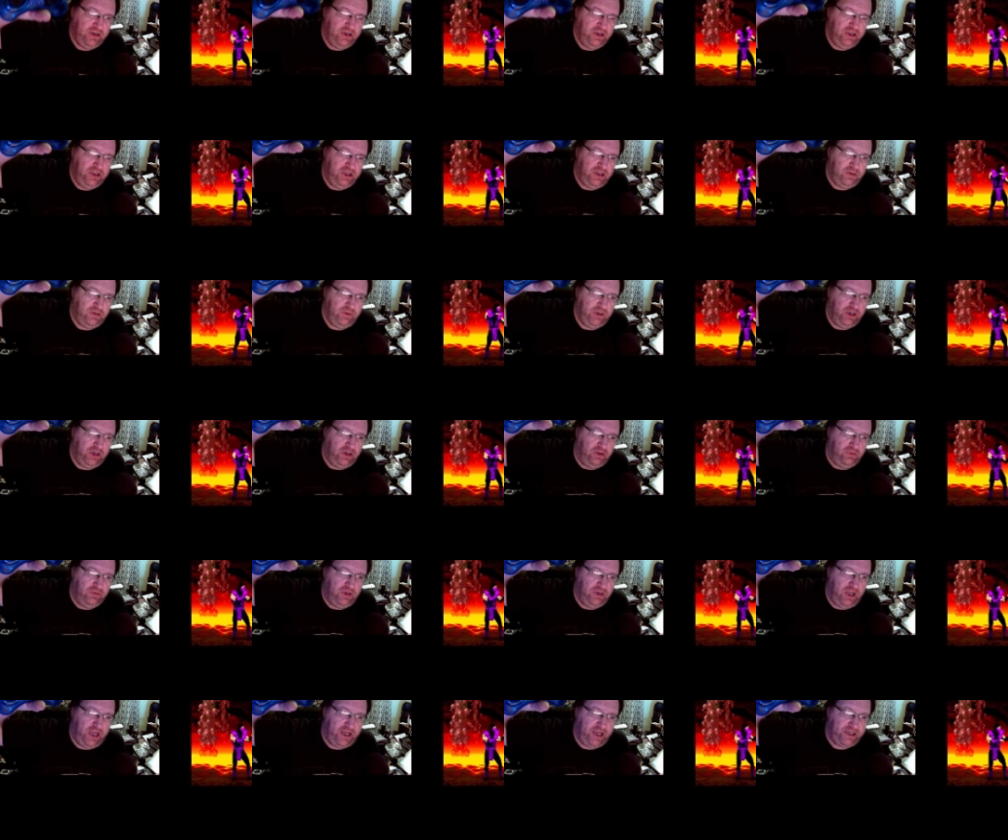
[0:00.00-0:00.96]
Here we
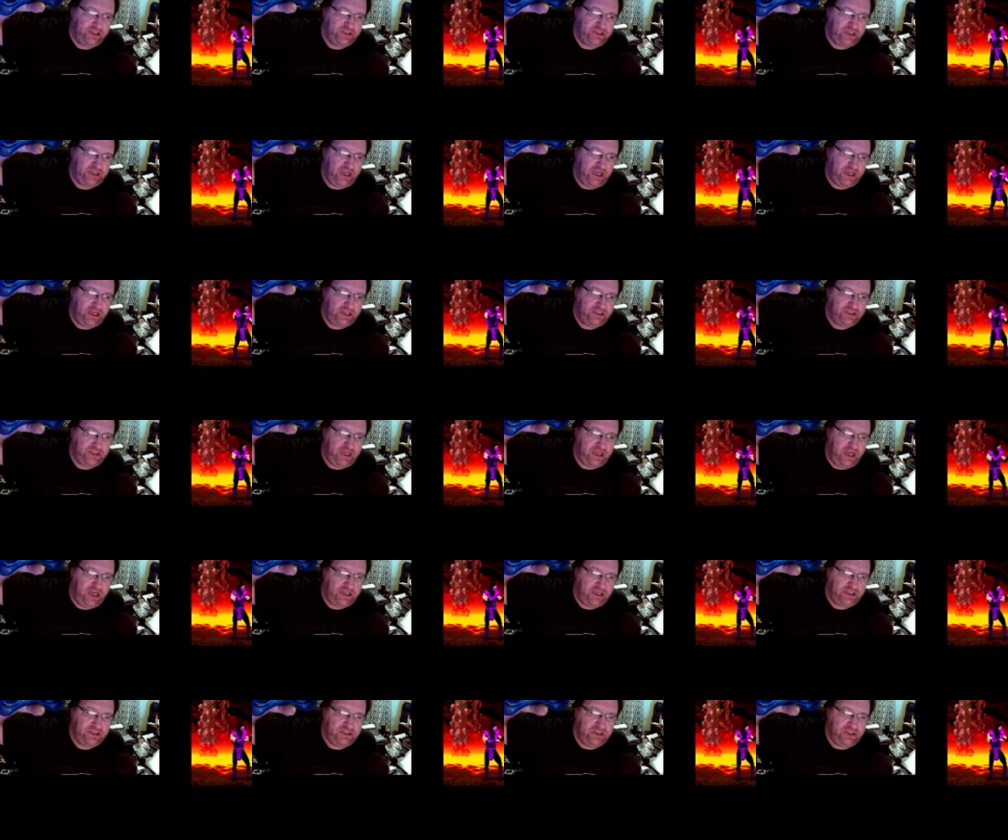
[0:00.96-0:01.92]
go. X, X,
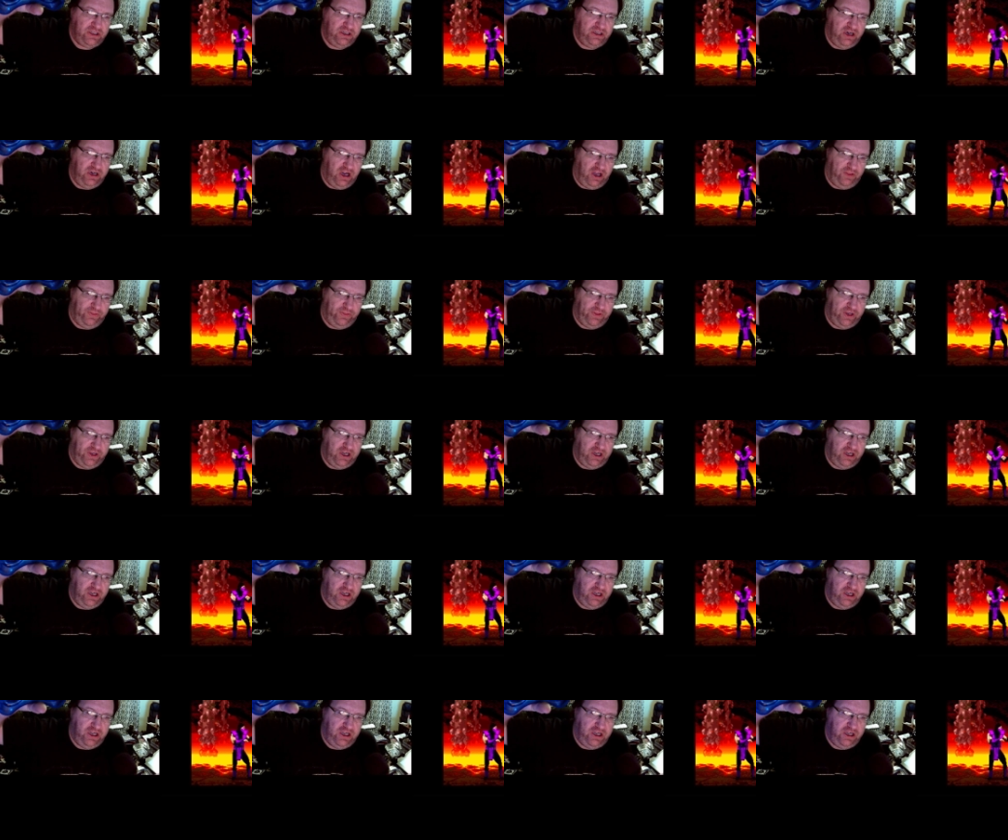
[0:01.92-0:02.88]
X,
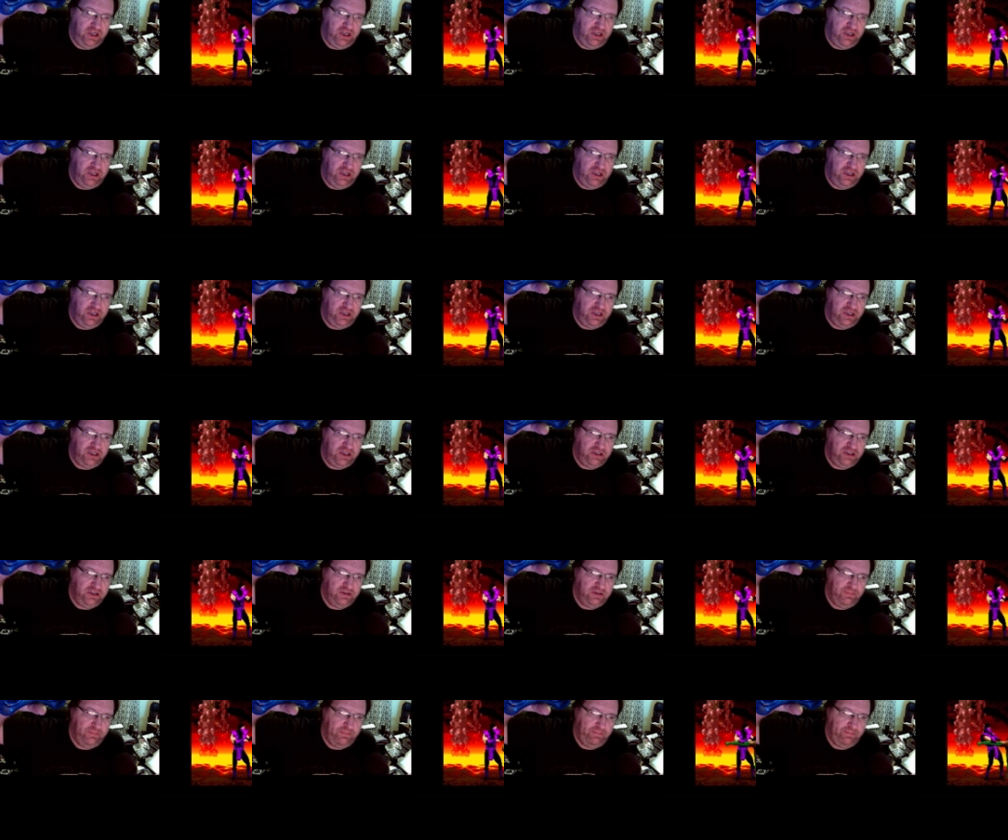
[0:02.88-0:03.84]
nothing.
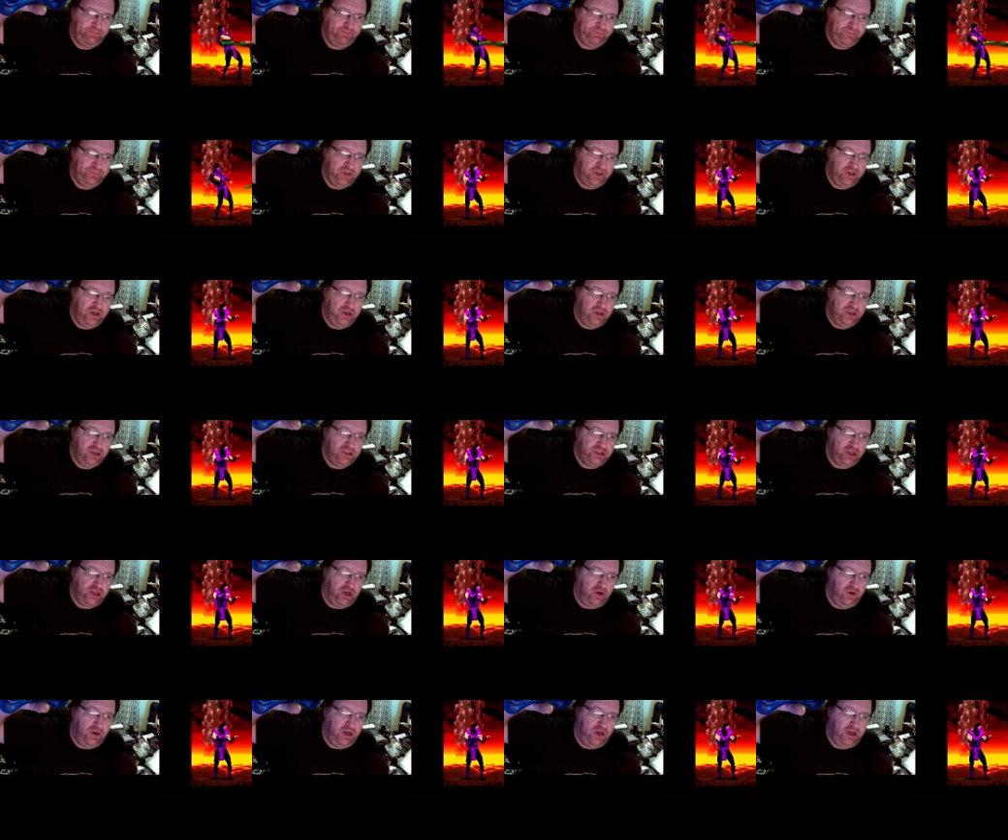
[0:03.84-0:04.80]

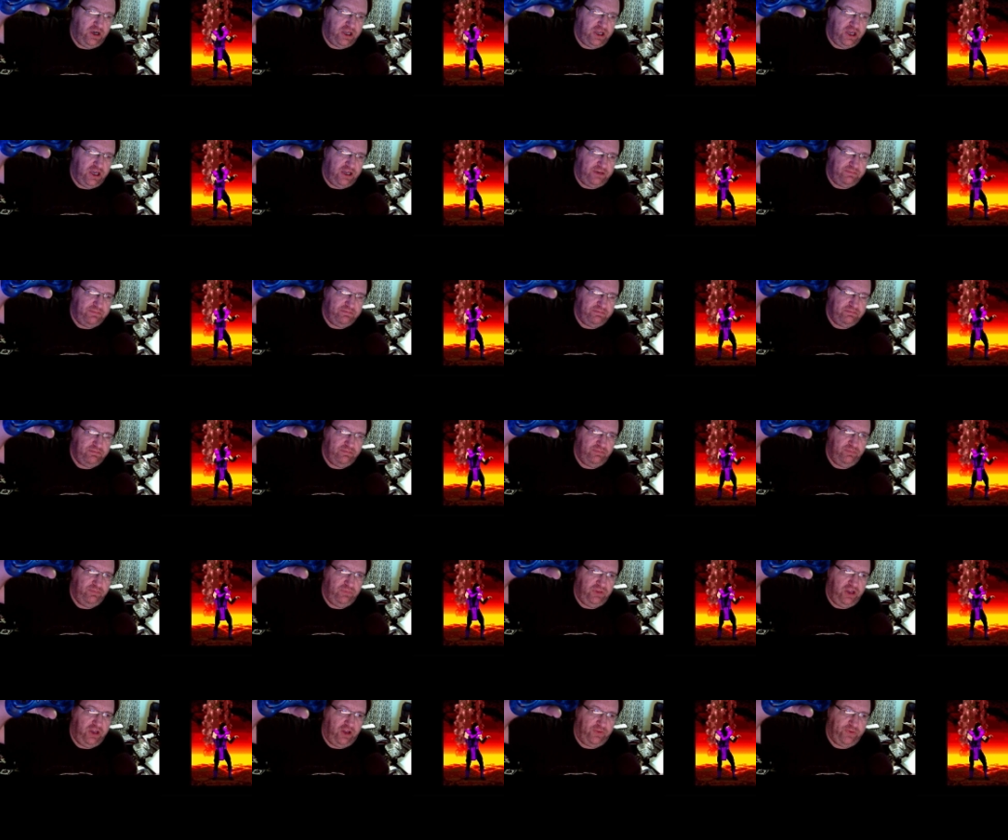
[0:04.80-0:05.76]
So, again,
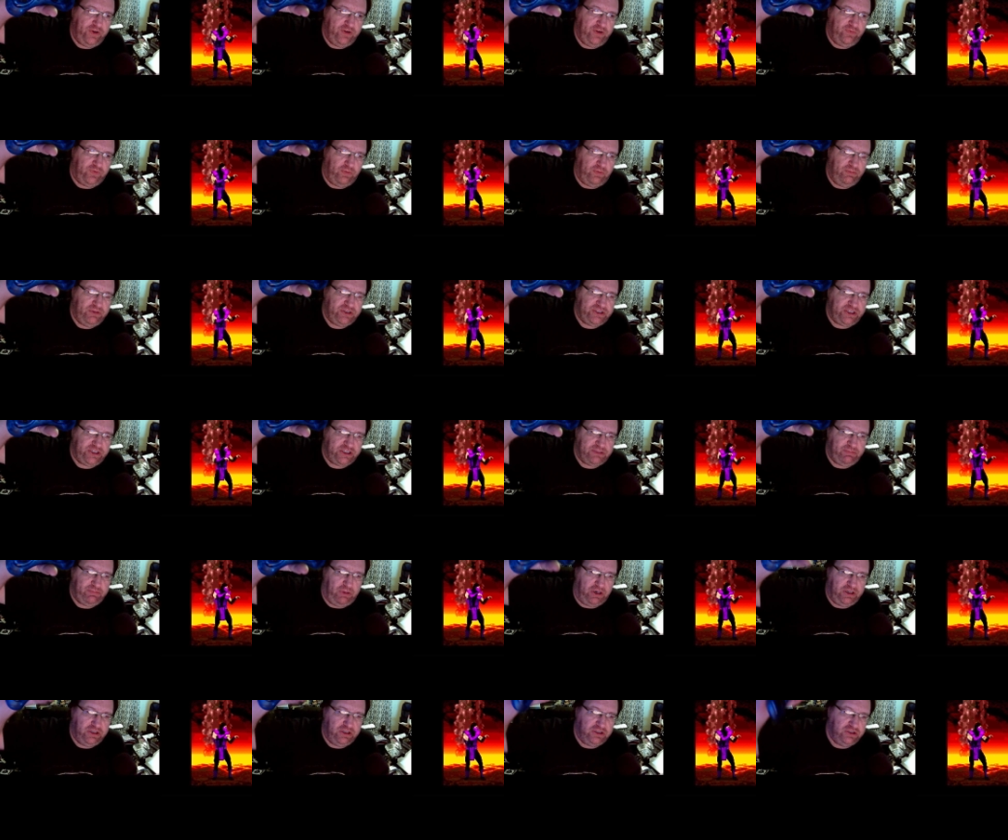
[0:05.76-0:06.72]
nothing from the
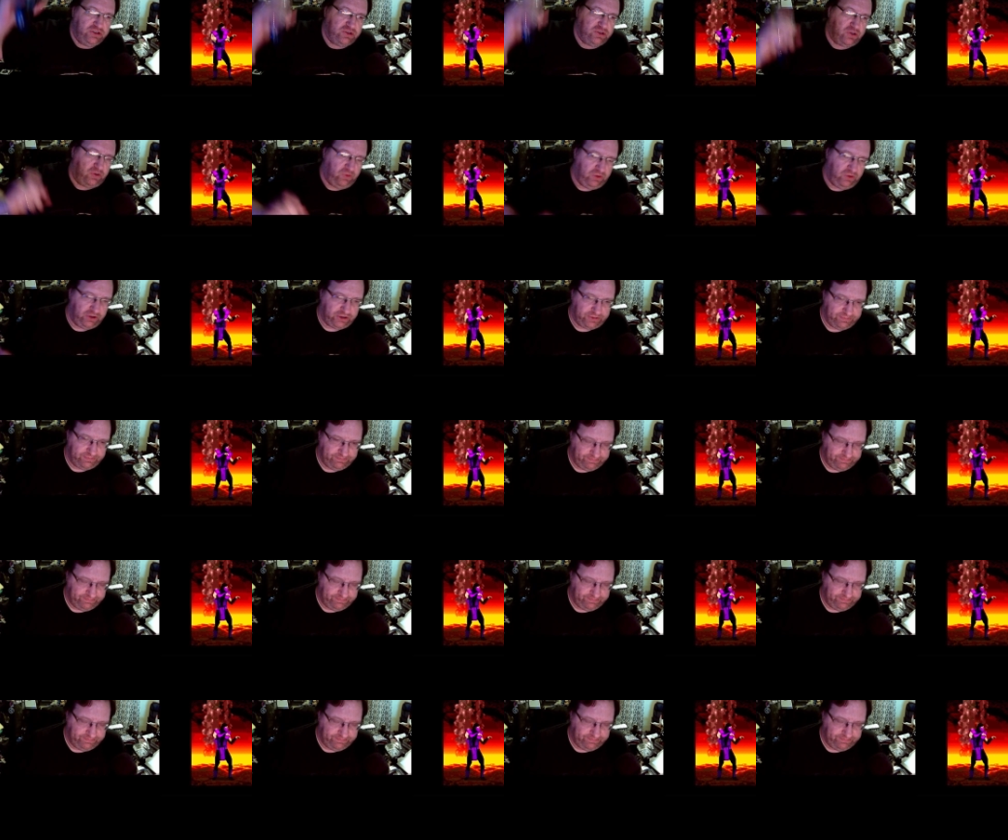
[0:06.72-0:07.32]
six-button controller.